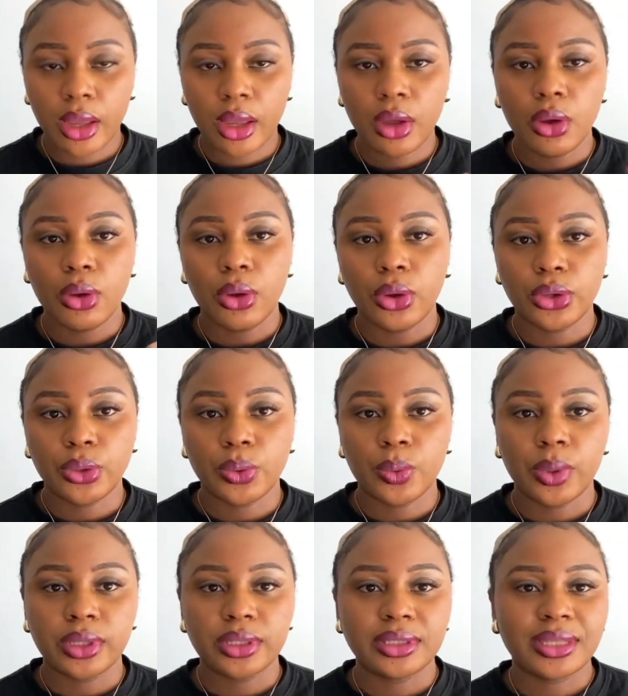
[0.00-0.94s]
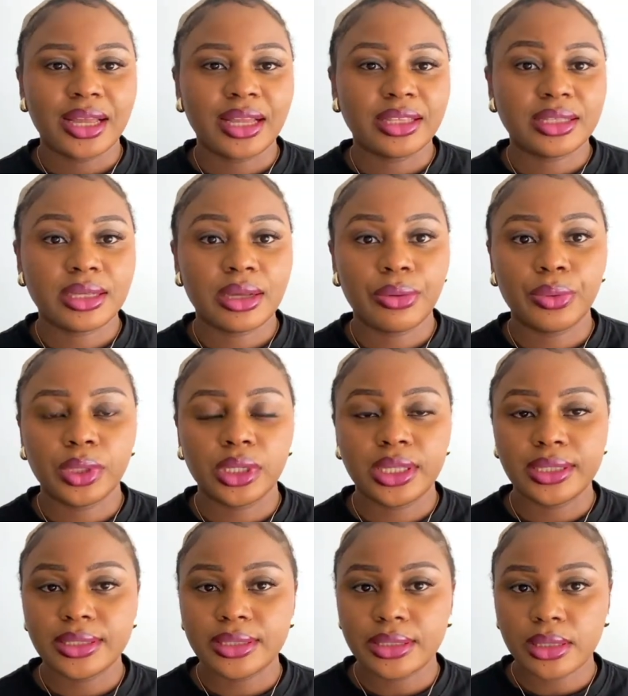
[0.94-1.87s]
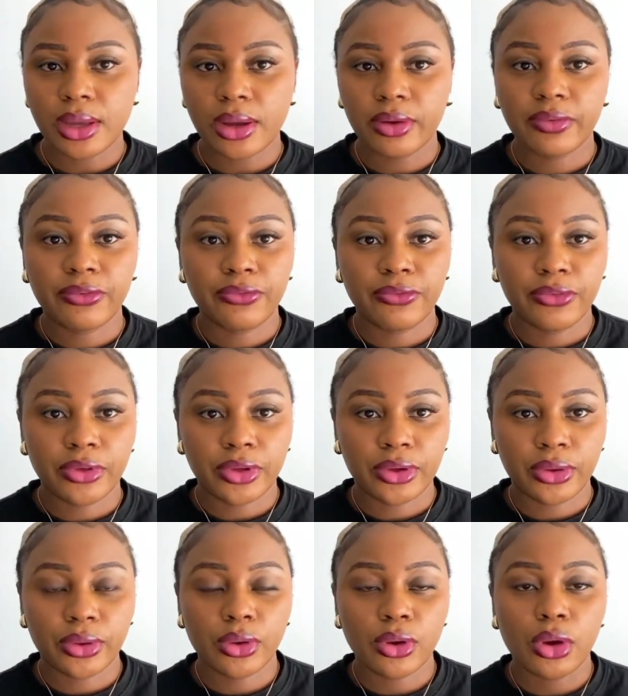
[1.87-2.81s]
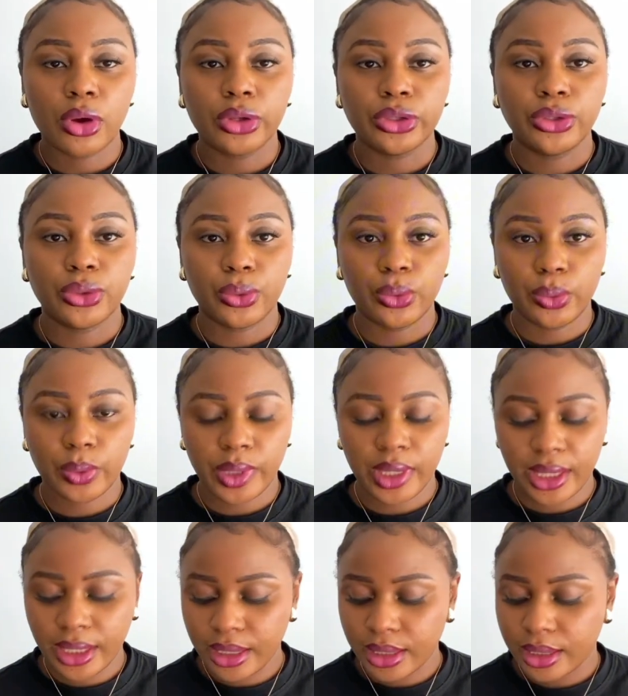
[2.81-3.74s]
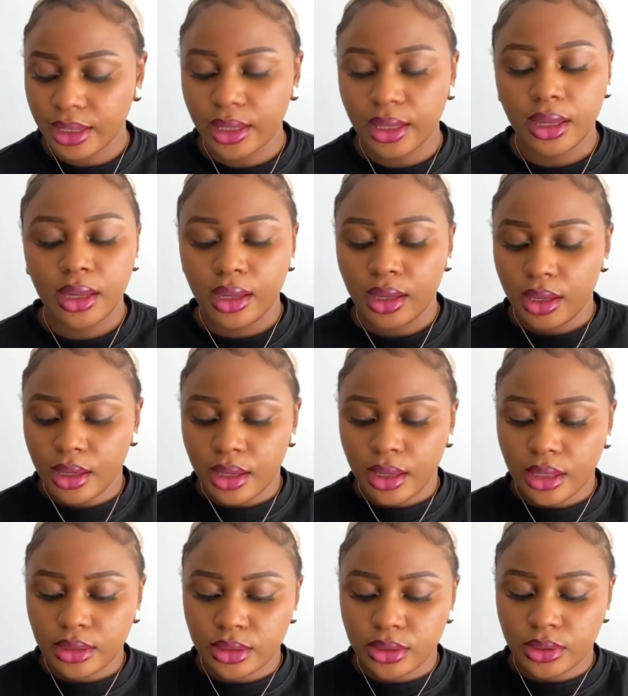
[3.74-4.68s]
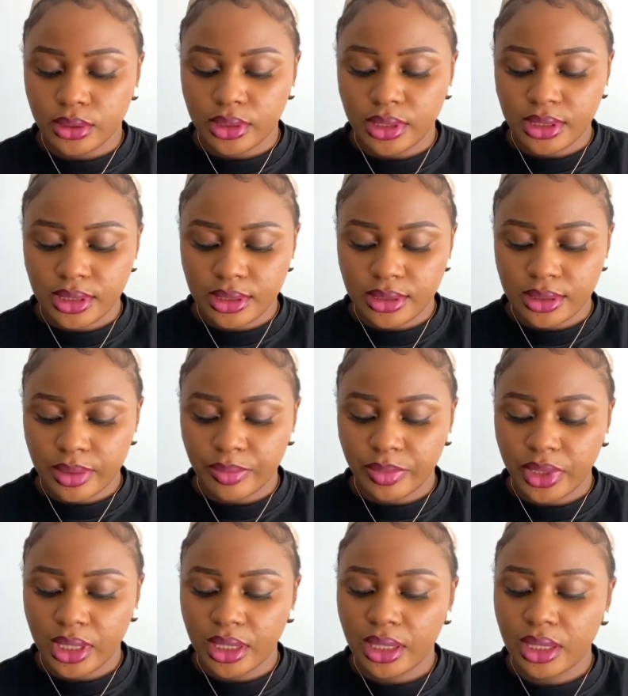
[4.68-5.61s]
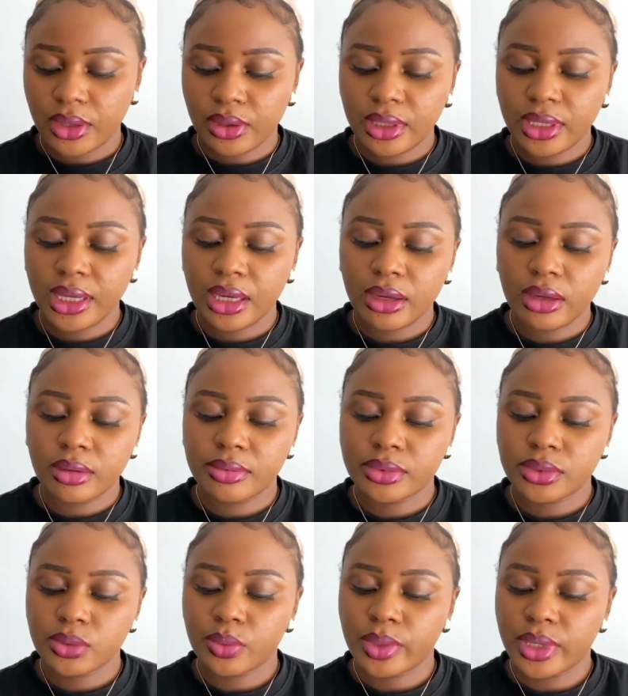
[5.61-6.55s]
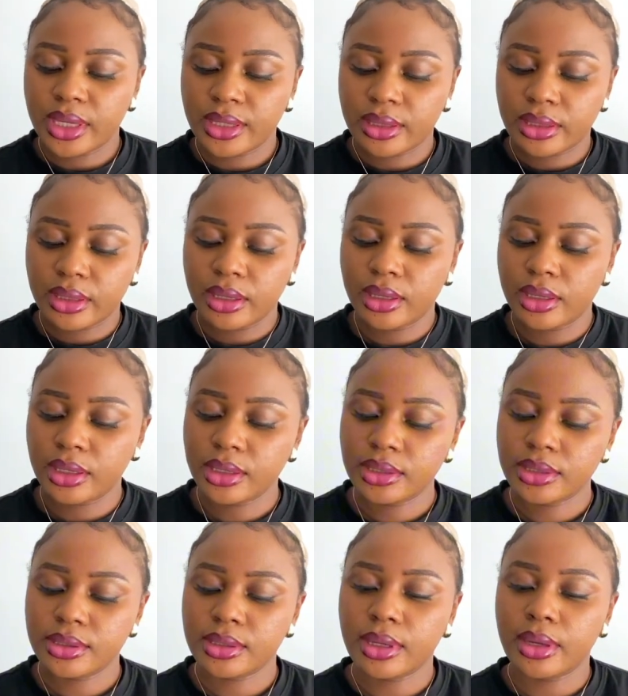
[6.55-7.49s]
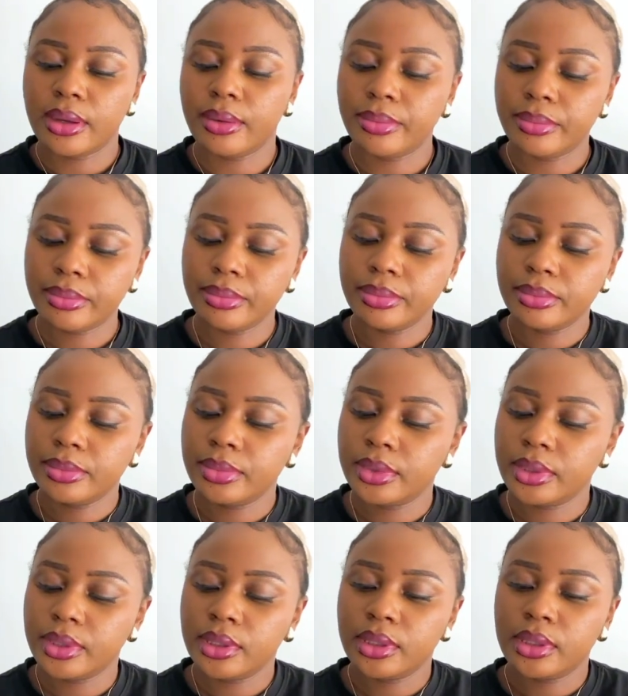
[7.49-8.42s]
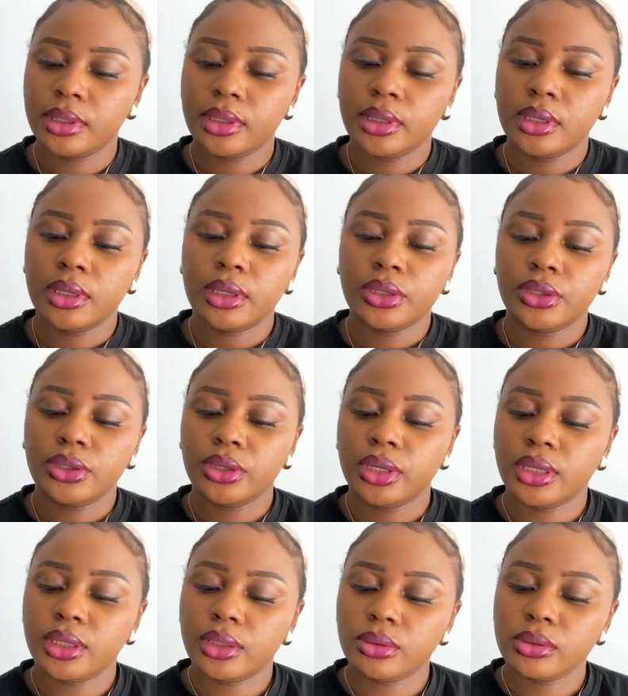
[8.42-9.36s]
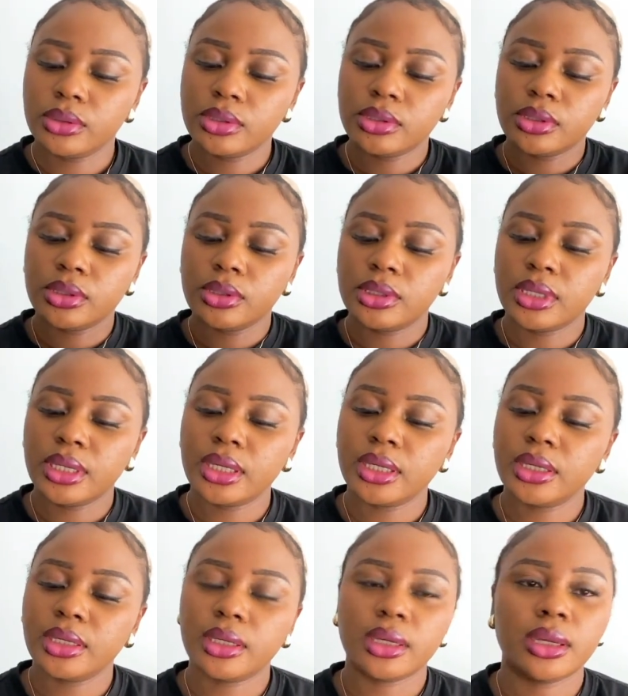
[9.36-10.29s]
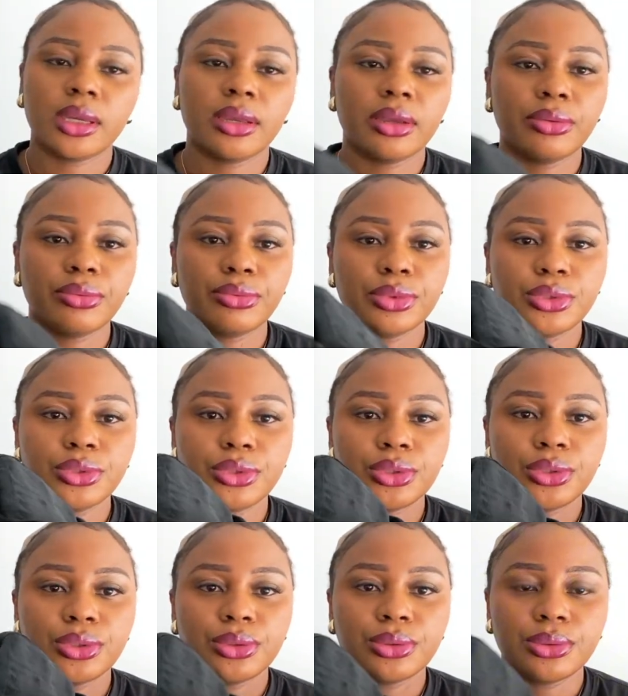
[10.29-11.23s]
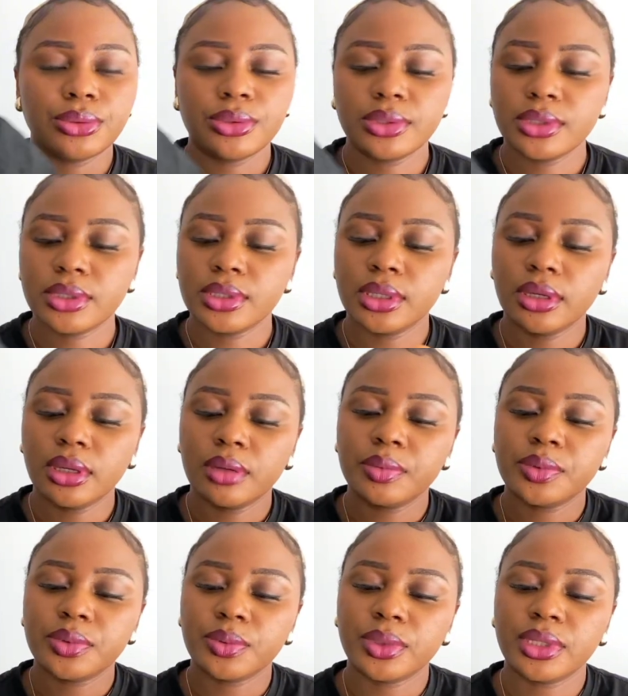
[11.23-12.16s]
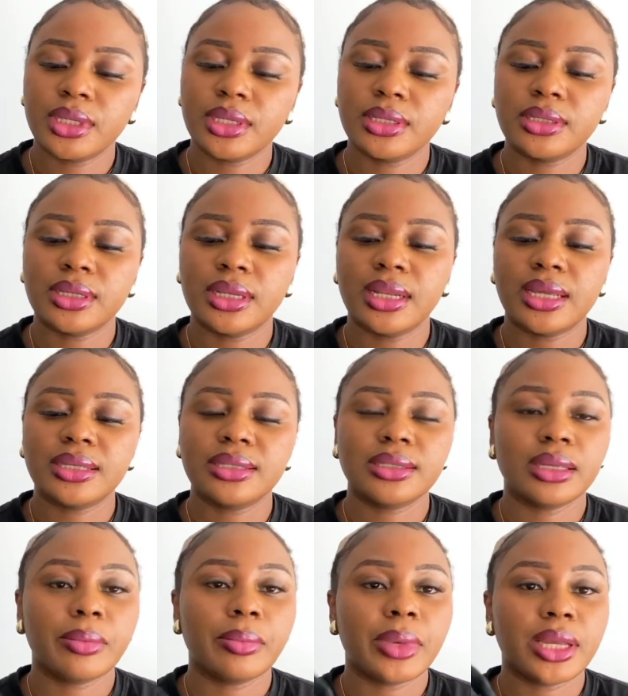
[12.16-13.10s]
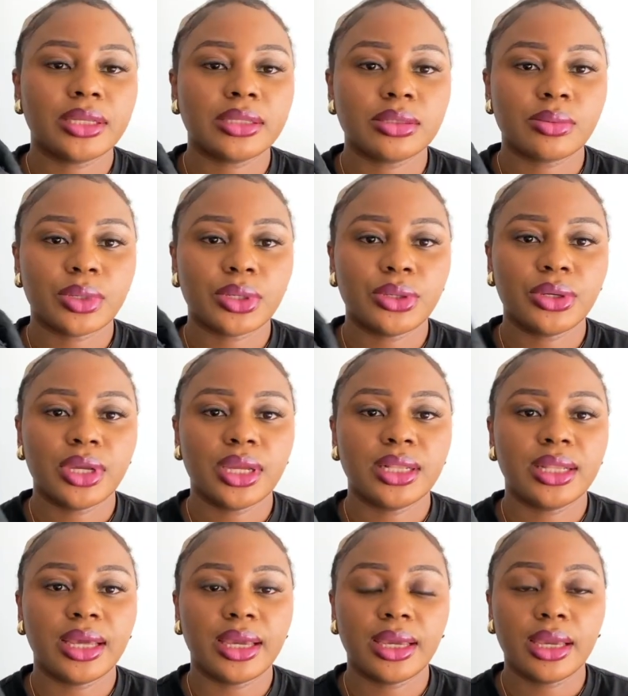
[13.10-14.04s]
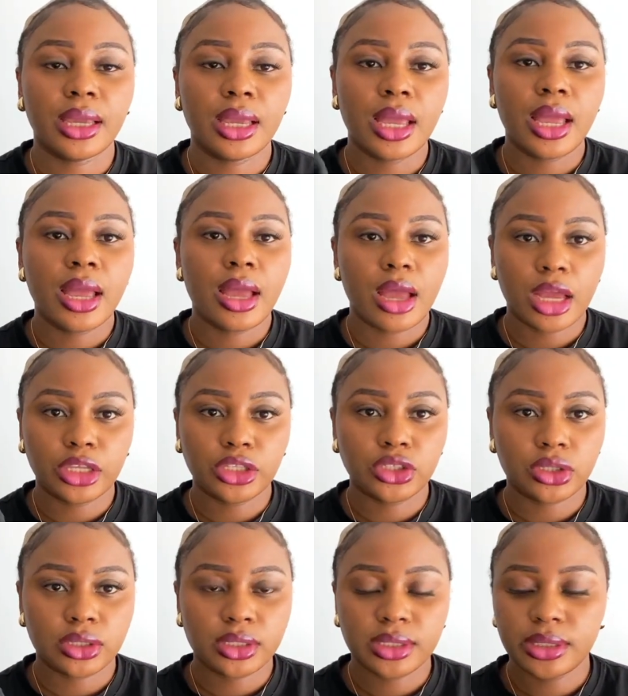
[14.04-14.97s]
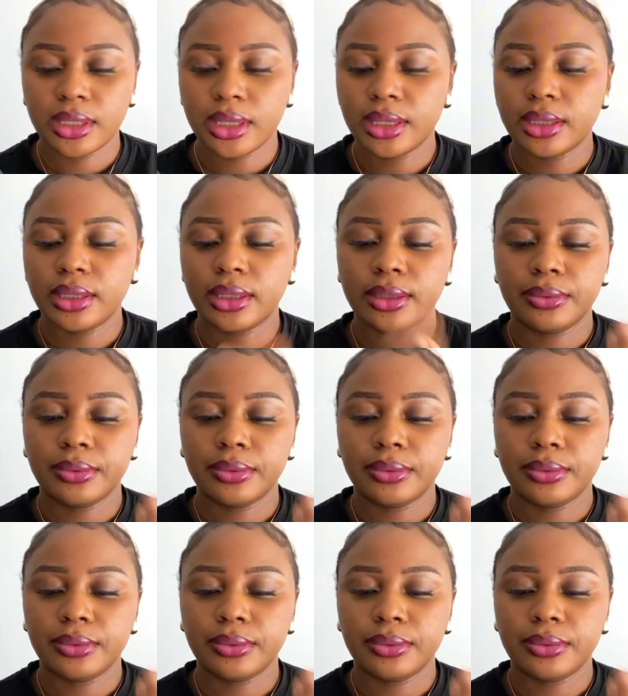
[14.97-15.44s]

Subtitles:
or you want that really snug feel on your wig, so this is something. It only comes with some, you can also like reduce. It comes with this elastic bands where you can like adjust it